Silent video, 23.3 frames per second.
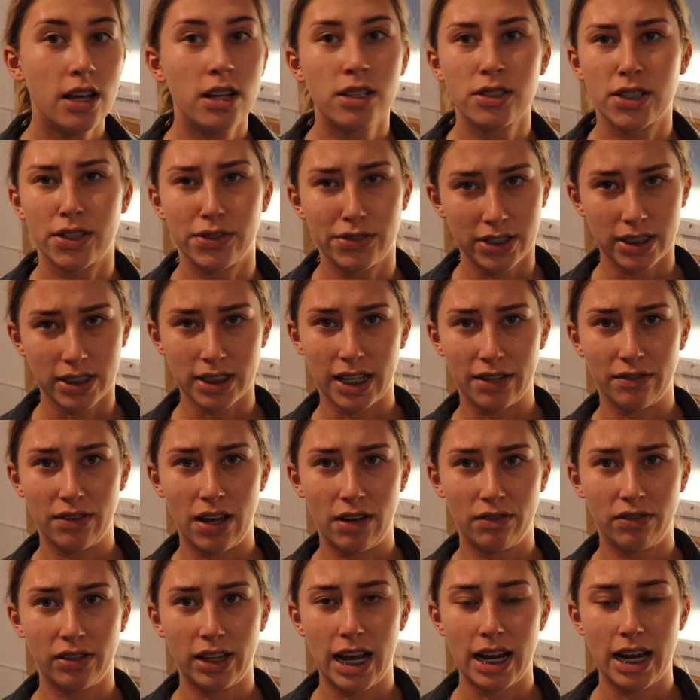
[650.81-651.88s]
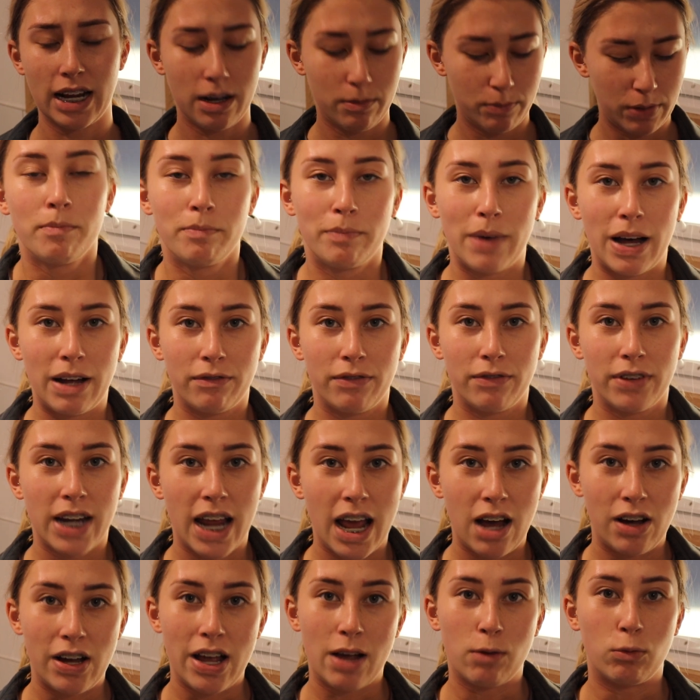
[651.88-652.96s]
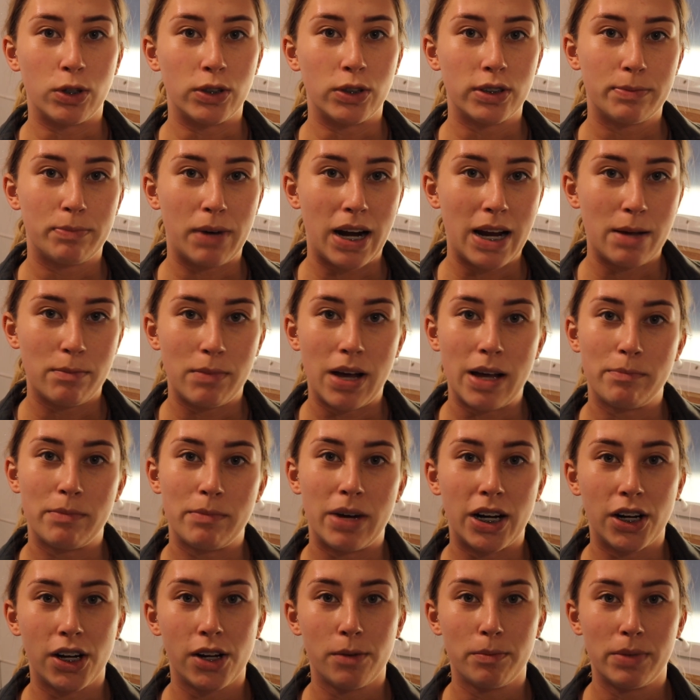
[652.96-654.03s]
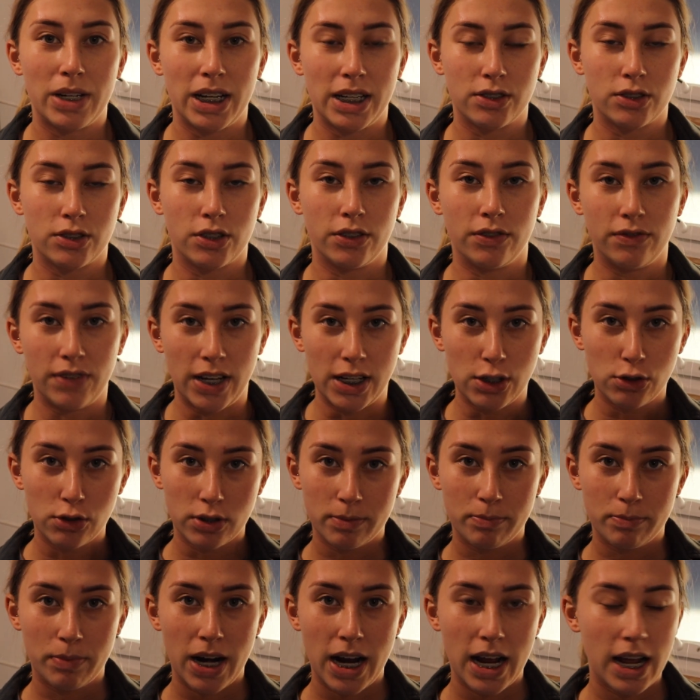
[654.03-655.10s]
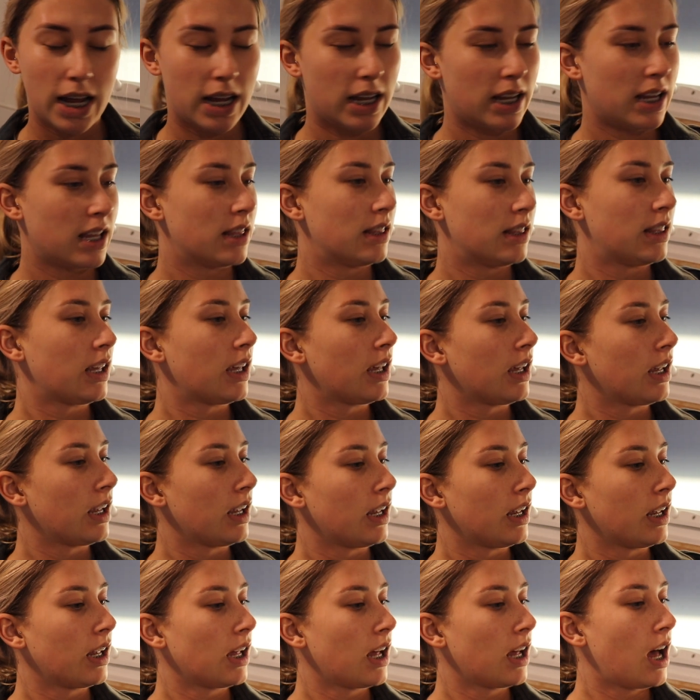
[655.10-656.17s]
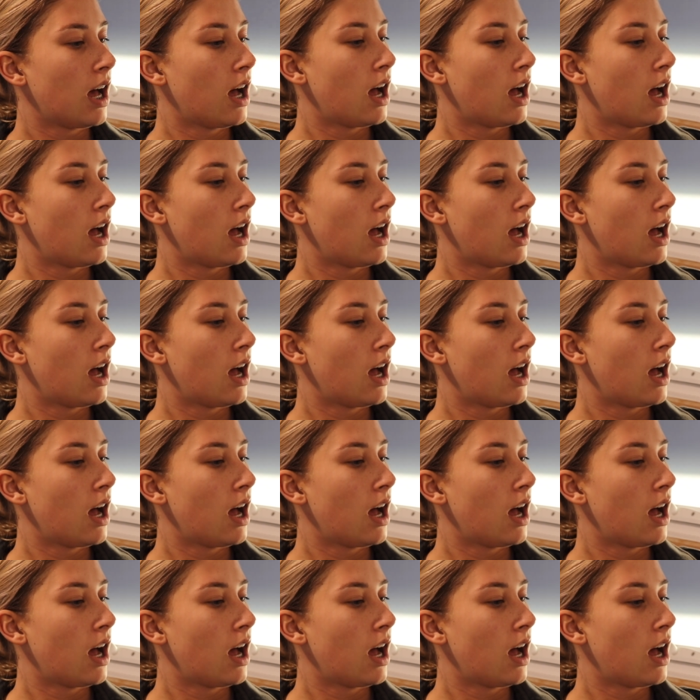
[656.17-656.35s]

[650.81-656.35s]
So I'll just leave that for later. But for now, I will spray my Mario Badescu facial spray in the